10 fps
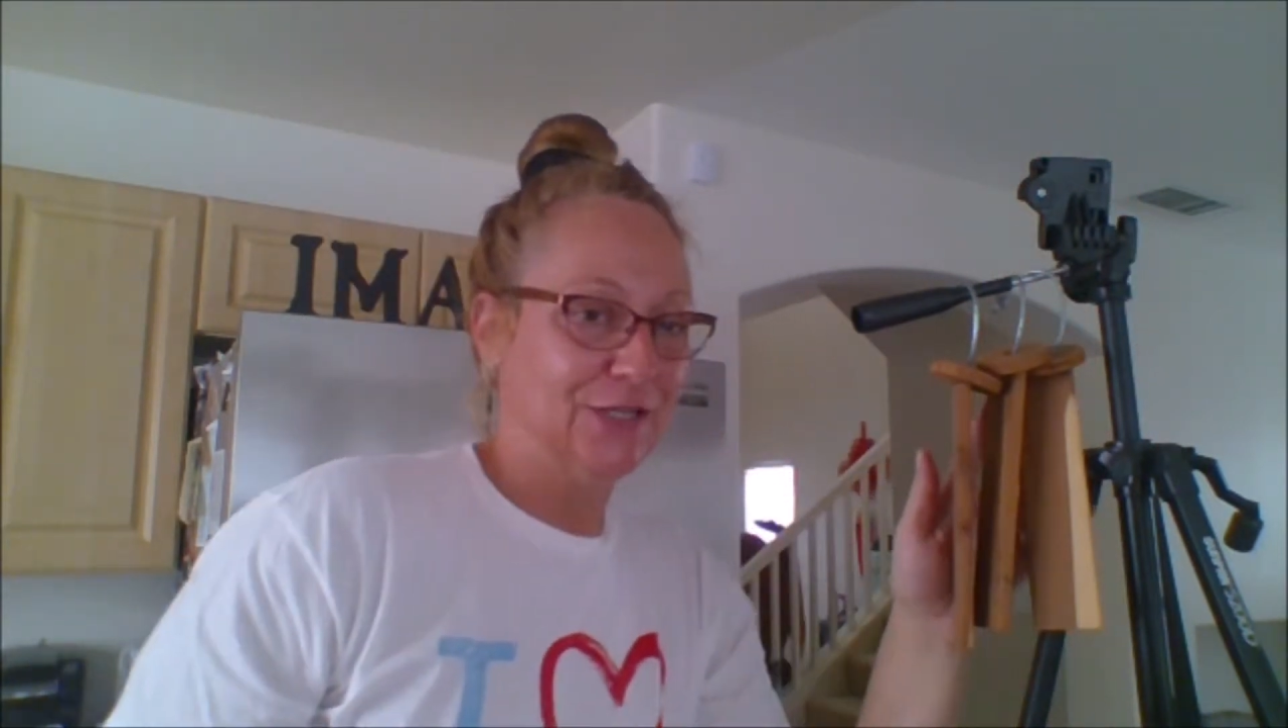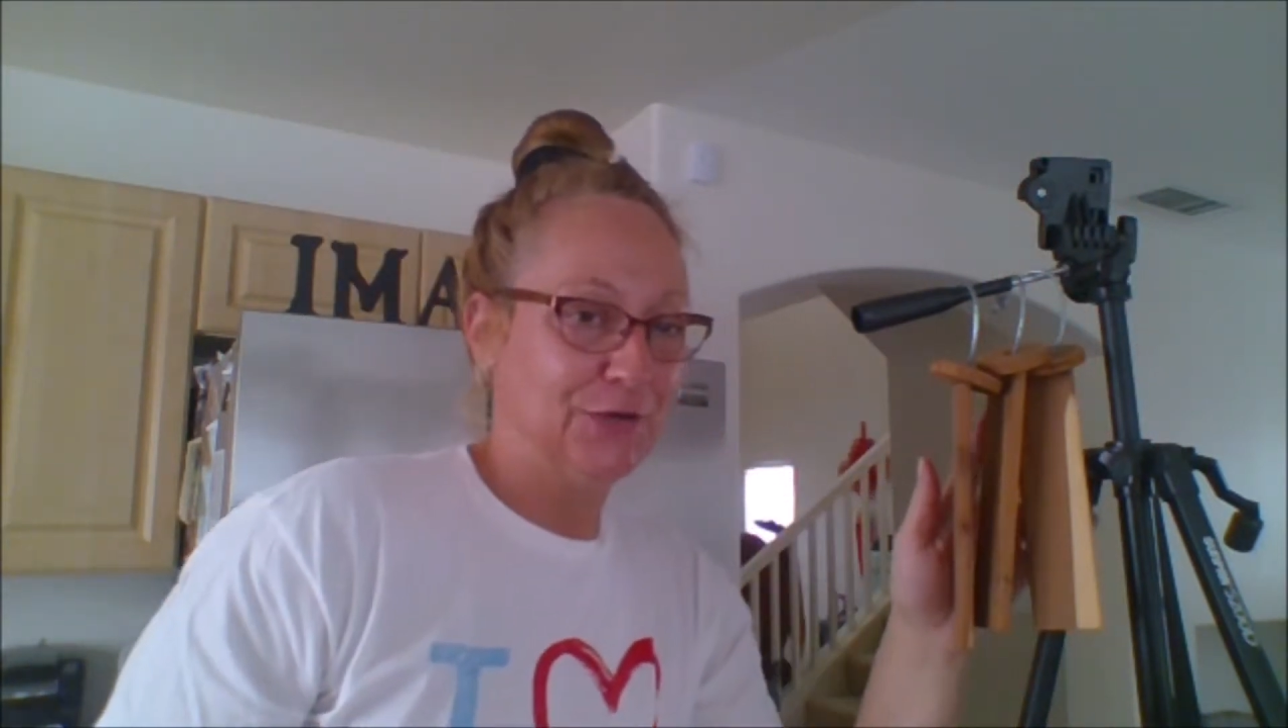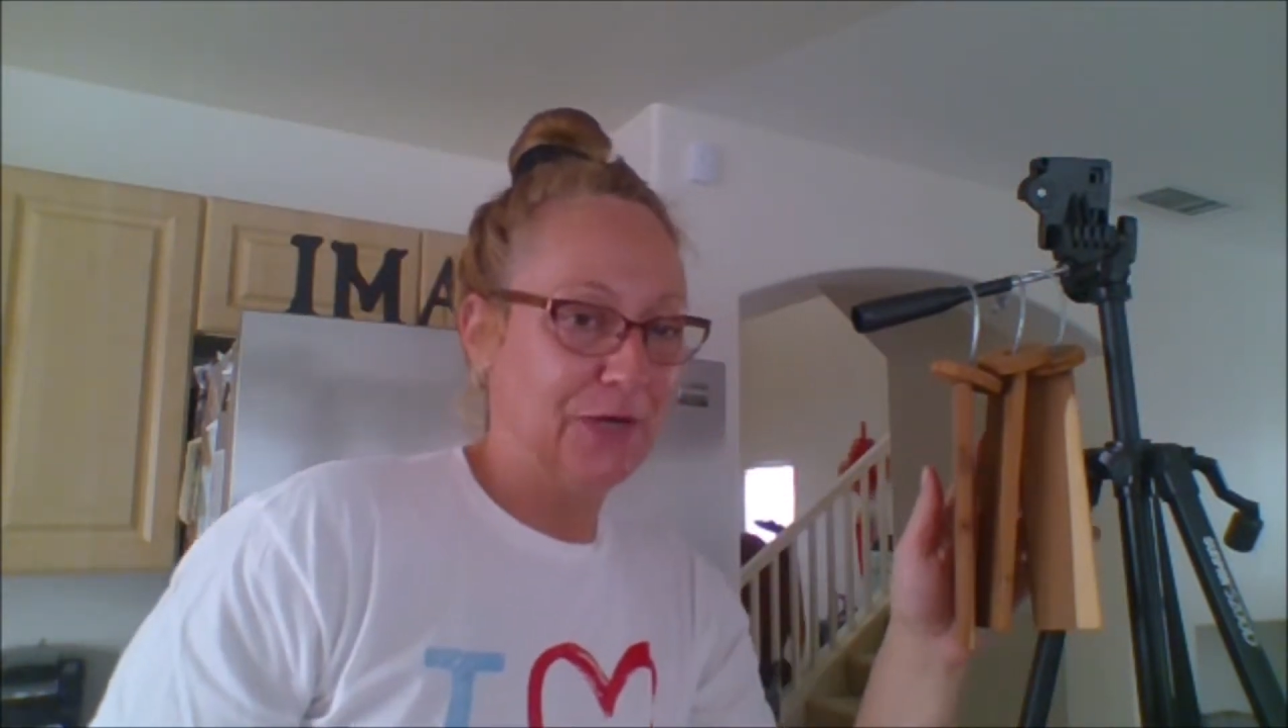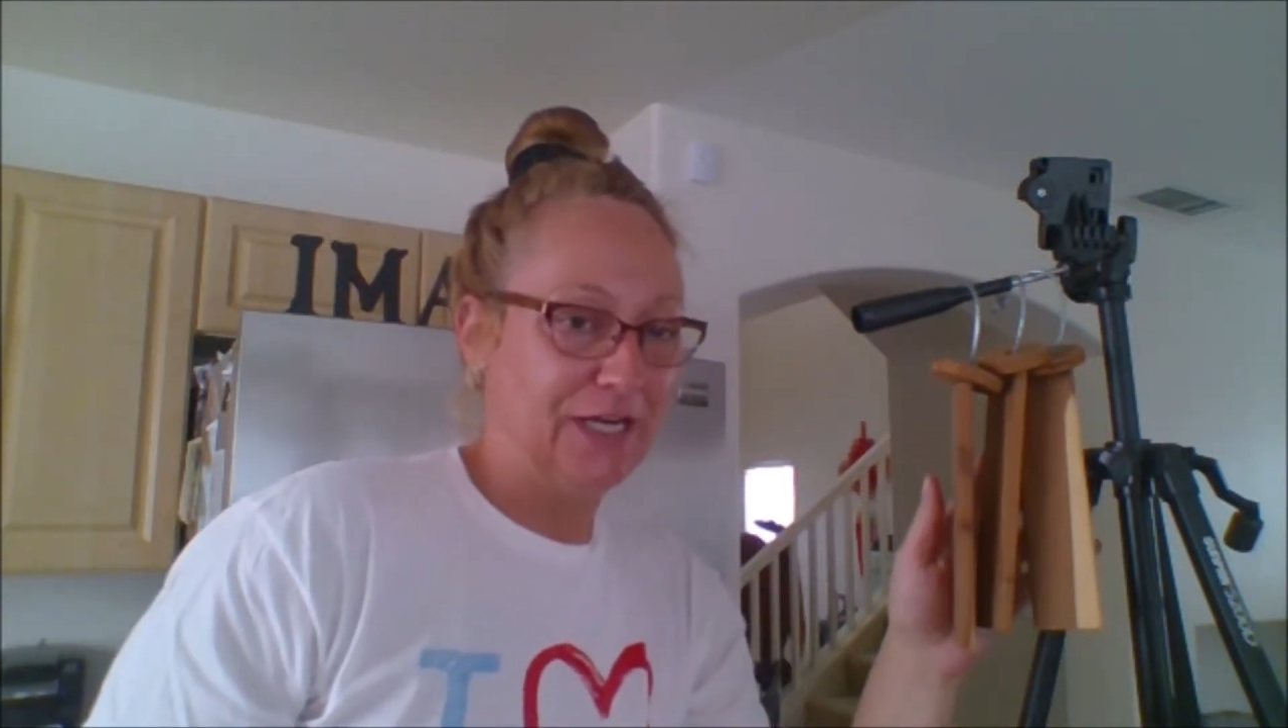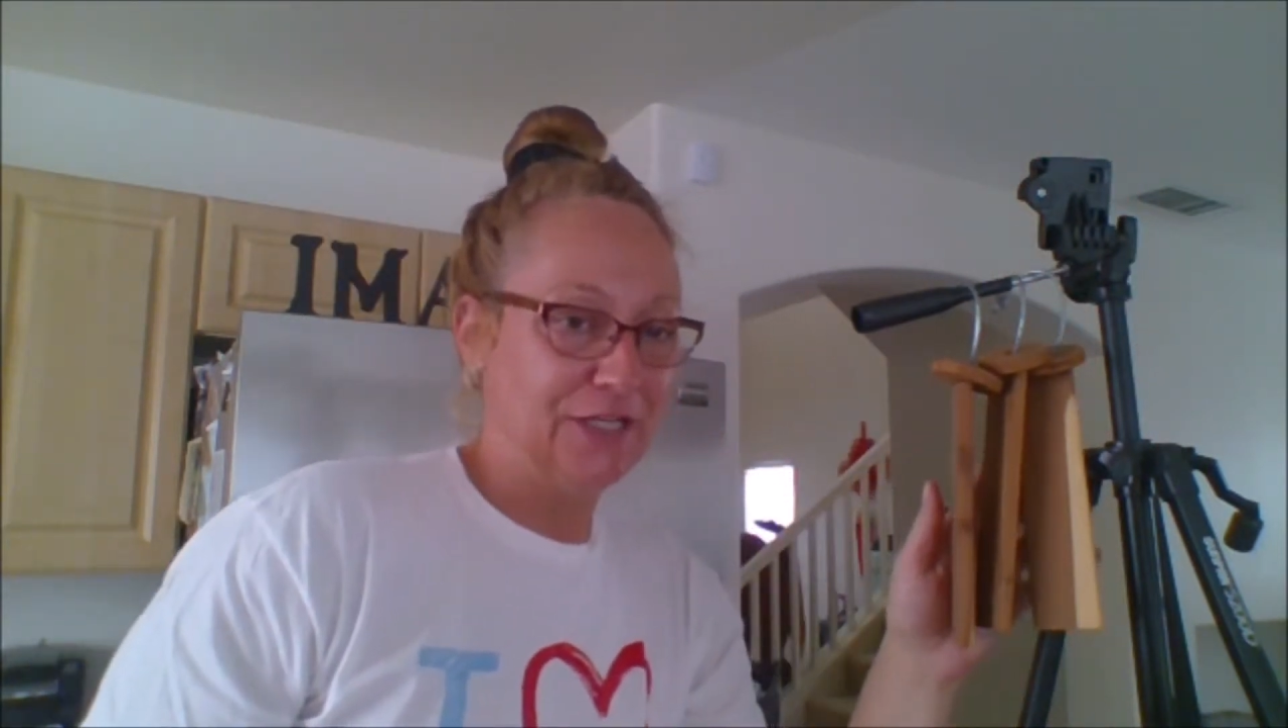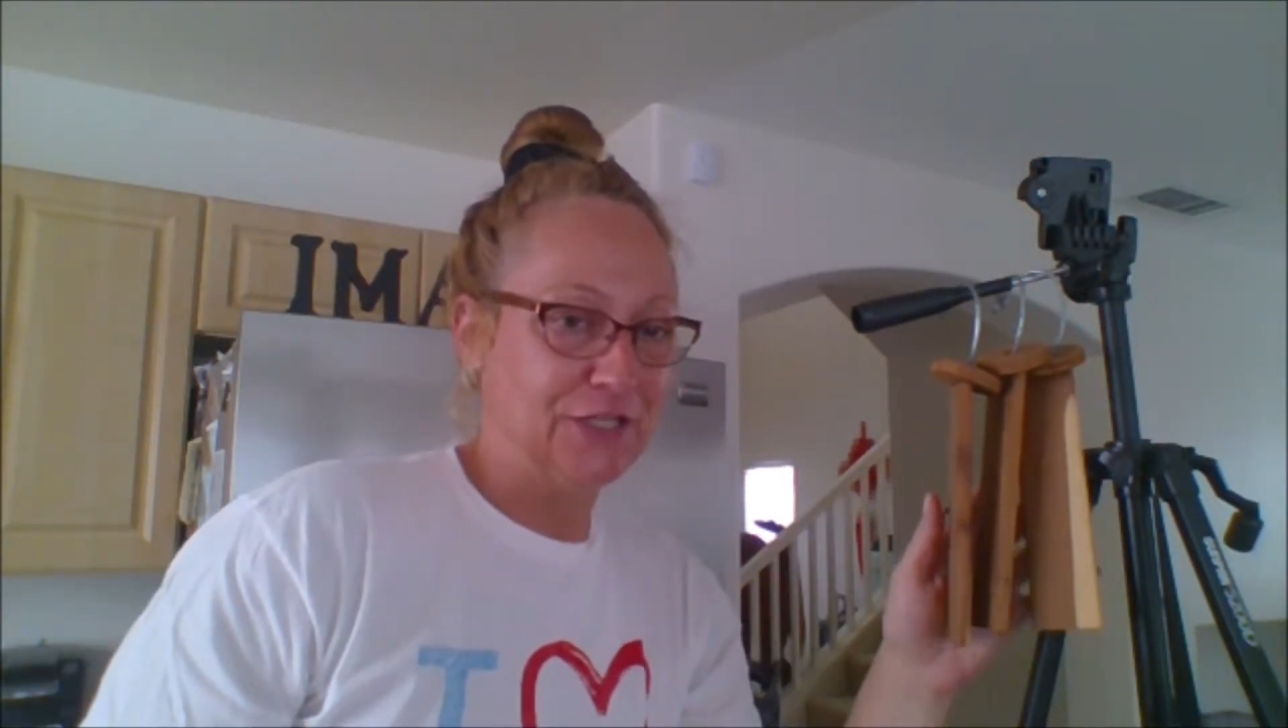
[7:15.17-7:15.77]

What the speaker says: a great